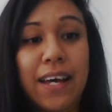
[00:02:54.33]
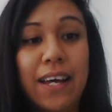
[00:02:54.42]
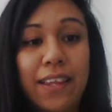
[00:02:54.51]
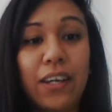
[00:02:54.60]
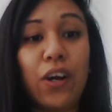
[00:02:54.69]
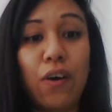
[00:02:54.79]

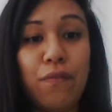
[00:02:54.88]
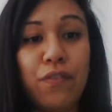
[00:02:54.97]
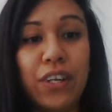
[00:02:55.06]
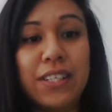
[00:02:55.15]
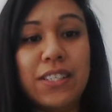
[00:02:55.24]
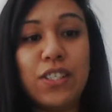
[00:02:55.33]
the
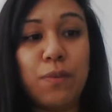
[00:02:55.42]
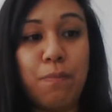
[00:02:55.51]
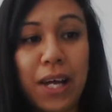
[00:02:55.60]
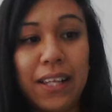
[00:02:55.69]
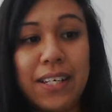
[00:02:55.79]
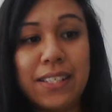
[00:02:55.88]
confidence to
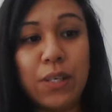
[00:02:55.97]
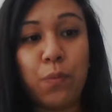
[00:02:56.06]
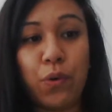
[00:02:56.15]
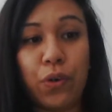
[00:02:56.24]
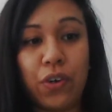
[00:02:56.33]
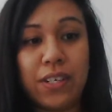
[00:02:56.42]
balance and
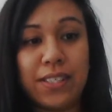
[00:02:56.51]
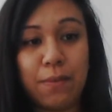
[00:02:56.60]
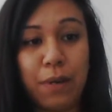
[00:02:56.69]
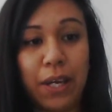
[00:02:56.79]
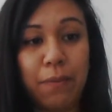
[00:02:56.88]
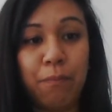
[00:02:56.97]
walk across the
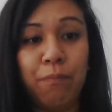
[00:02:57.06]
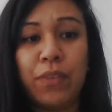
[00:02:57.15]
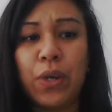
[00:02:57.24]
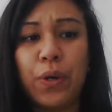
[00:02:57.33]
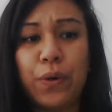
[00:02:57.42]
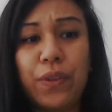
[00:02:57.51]
beam.
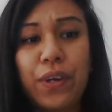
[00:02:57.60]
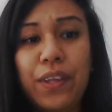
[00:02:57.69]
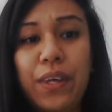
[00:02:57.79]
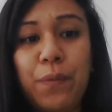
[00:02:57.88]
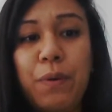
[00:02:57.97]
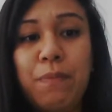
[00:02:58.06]
Although there
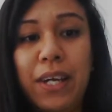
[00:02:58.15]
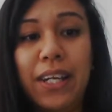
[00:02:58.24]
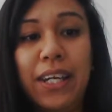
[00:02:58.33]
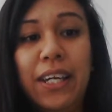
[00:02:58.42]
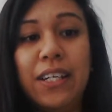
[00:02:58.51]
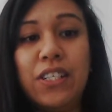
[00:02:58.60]
were
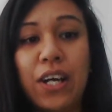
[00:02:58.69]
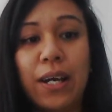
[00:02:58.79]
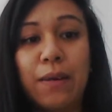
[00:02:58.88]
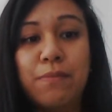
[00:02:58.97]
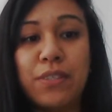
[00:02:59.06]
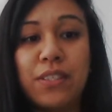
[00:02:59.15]
many
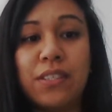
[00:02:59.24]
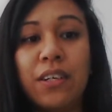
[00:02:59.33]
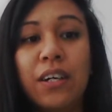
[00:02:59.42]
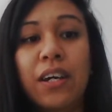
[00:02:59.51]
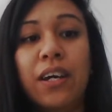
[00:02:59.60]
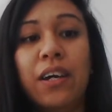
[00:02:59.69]
times
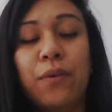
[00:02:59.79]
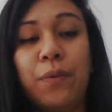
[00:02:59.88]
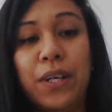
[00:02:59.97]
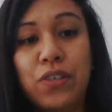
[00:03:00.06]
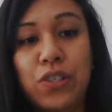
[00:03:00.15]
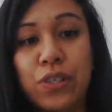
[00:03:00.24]
where
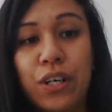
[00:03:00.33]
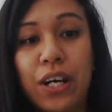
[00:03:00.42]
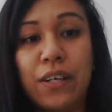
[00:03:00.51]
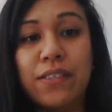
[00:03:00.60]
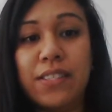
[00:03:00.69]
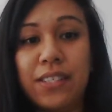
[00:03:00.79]

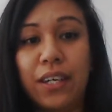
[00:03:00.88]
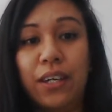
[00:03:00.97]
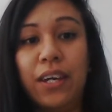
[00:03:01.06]
Child C